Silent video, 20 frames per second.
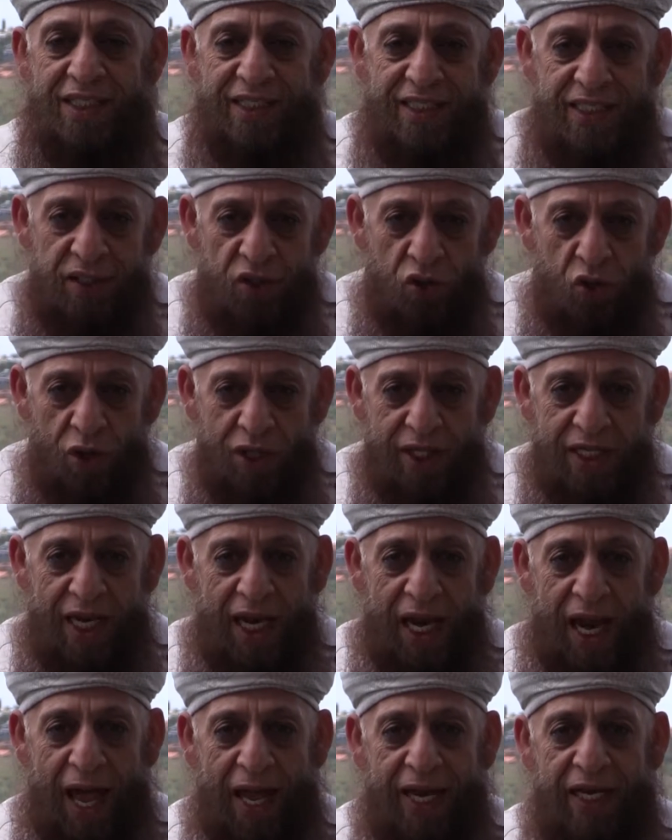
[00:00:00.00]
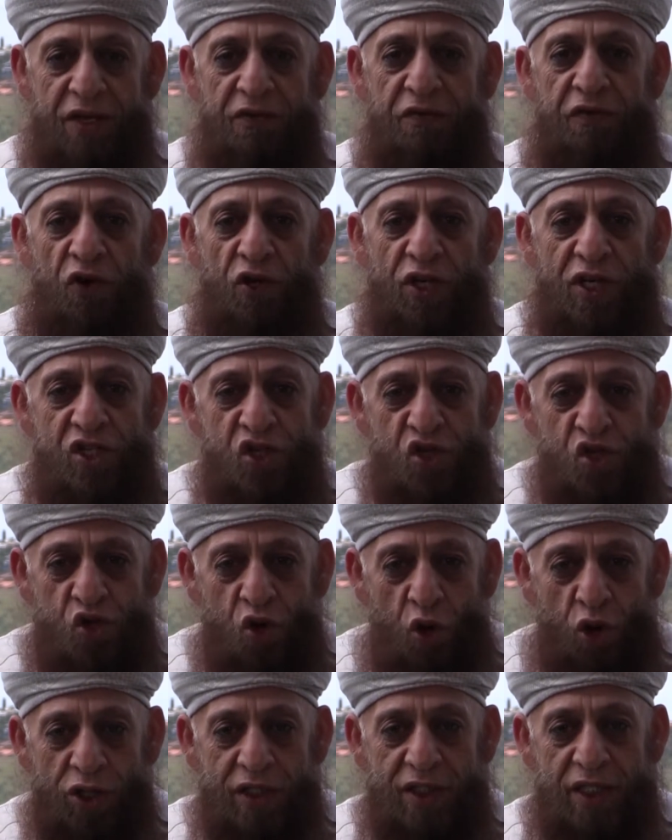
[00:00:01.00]
did not like for his
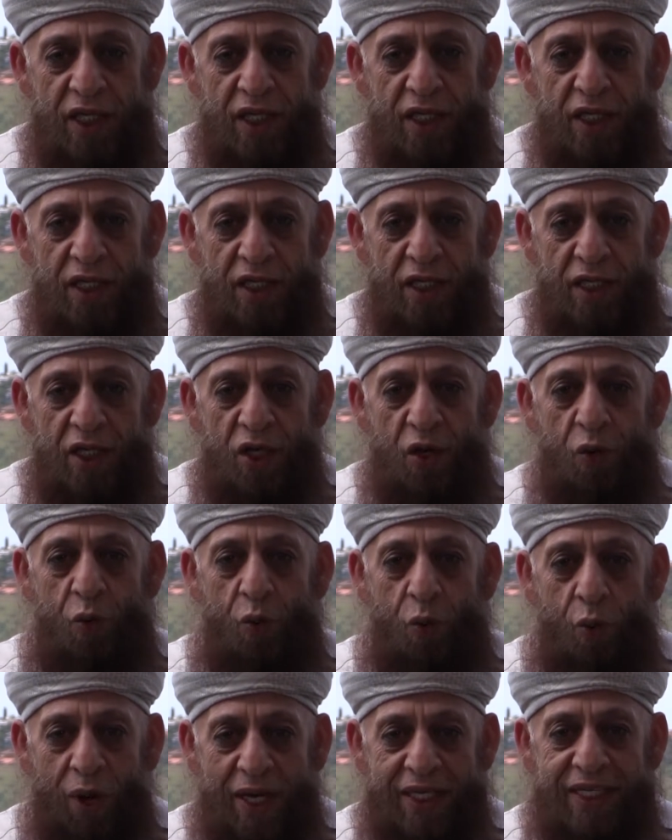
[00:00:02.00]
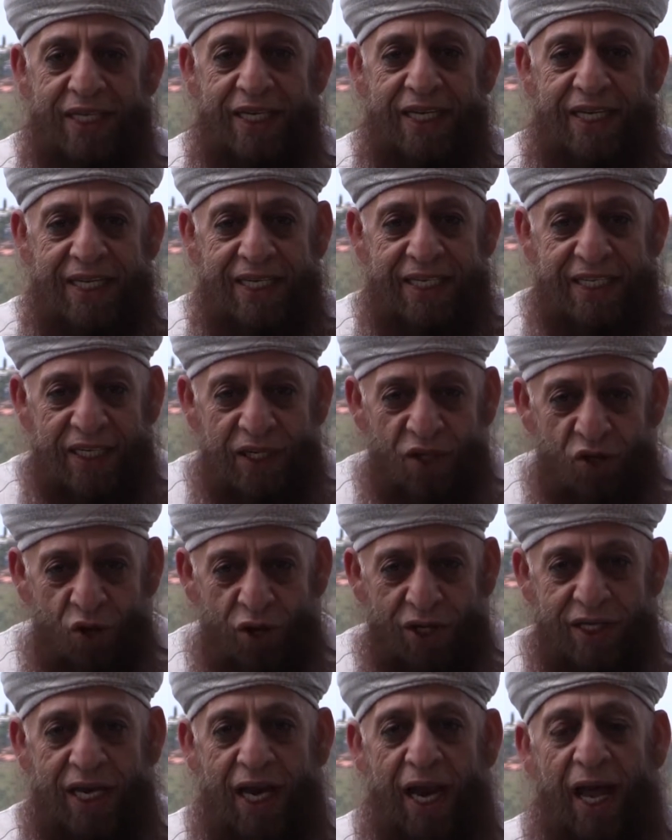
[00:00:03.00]
daughter what he did
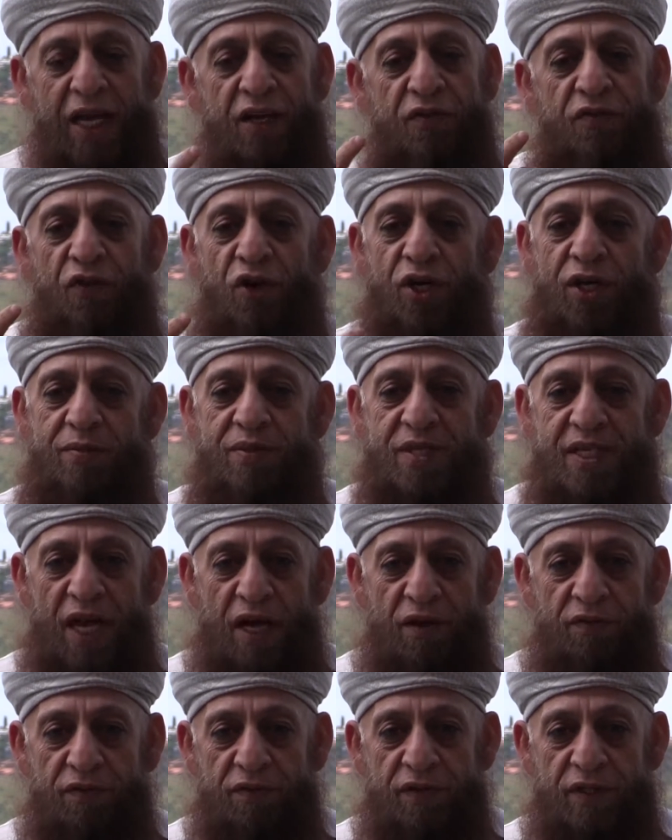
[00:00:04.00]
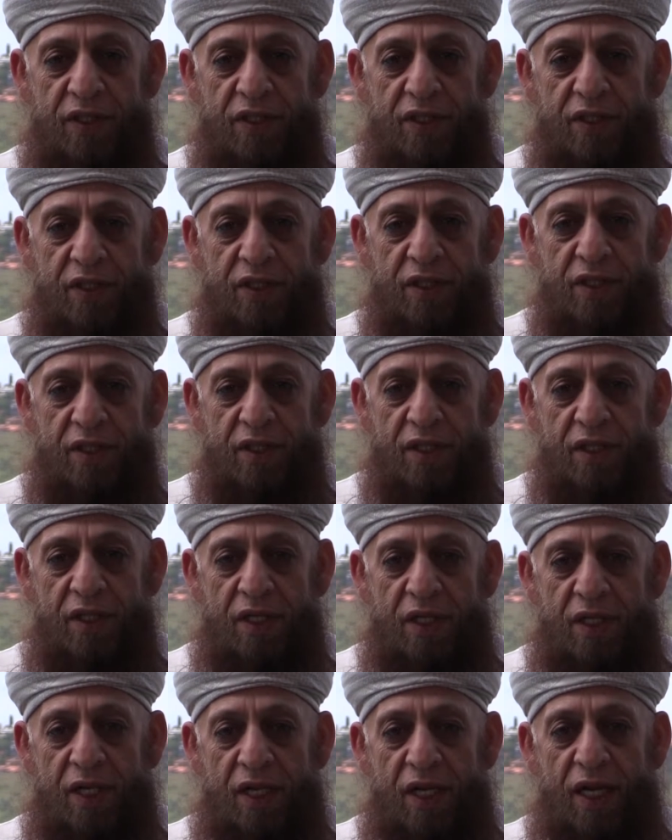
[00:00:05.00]
not like for himself,
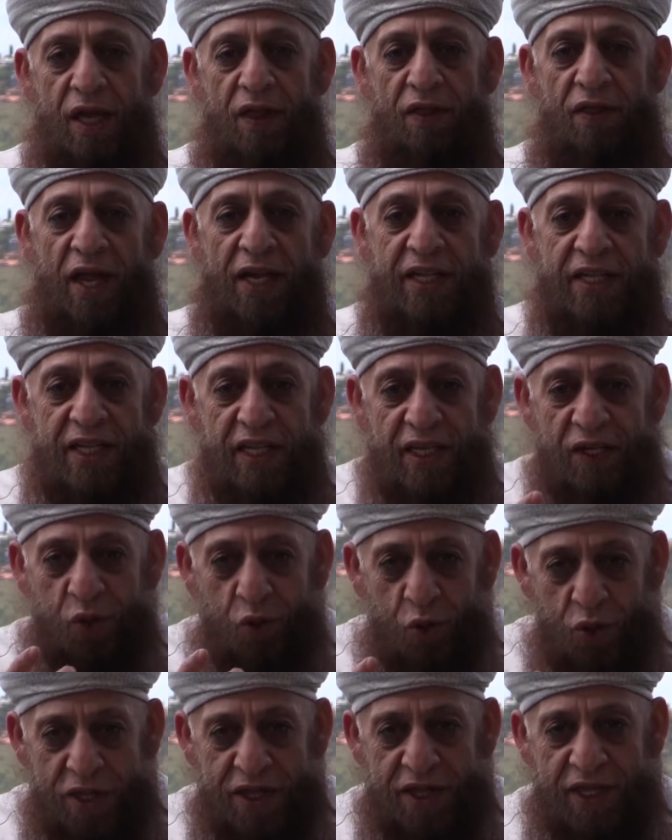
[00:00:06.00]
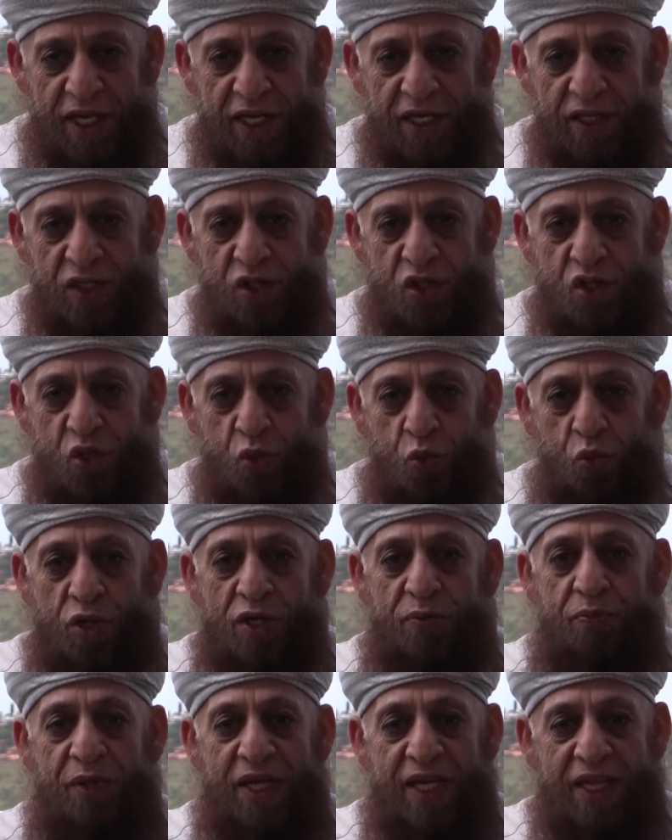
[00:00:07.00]
that the good things
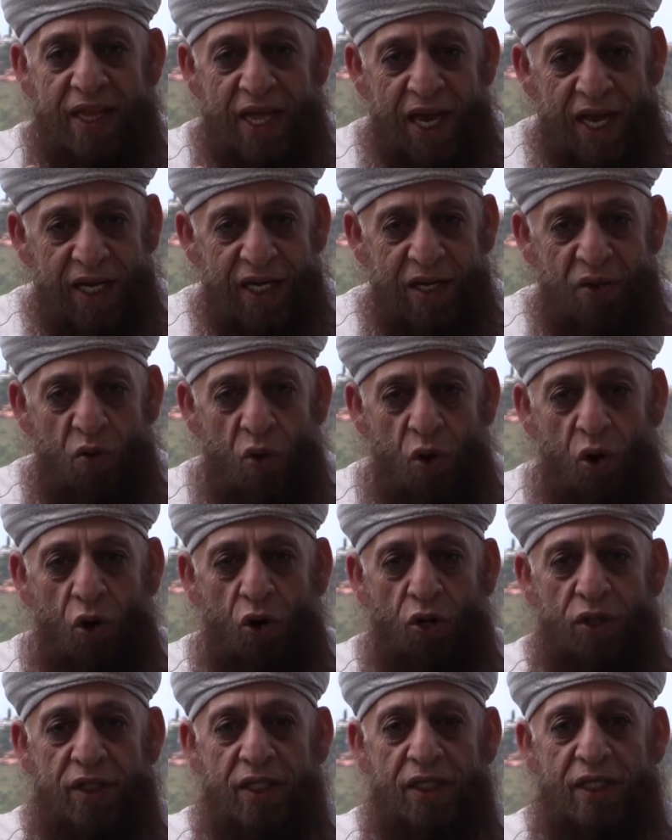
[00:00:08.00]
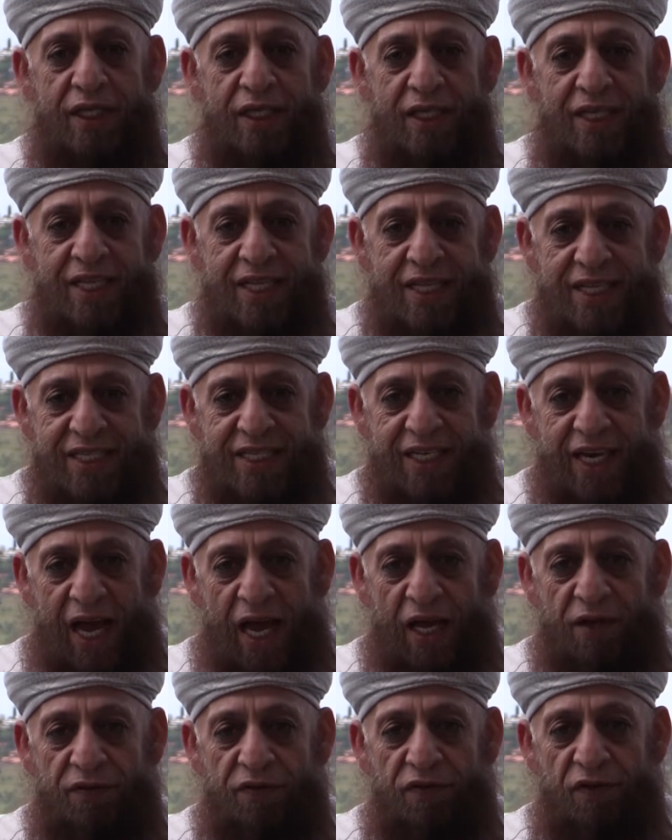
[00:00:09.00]
would be their reward in this
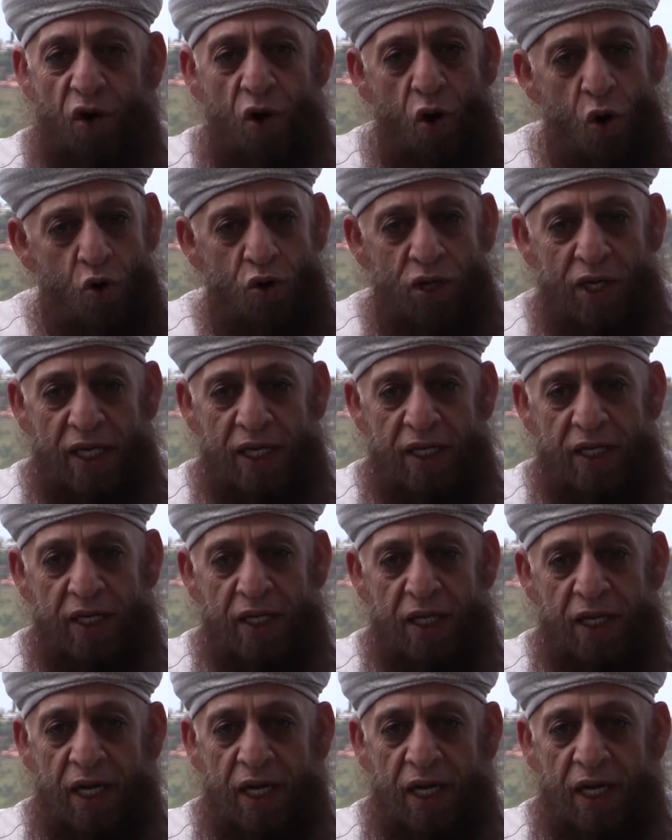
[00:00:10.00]
life only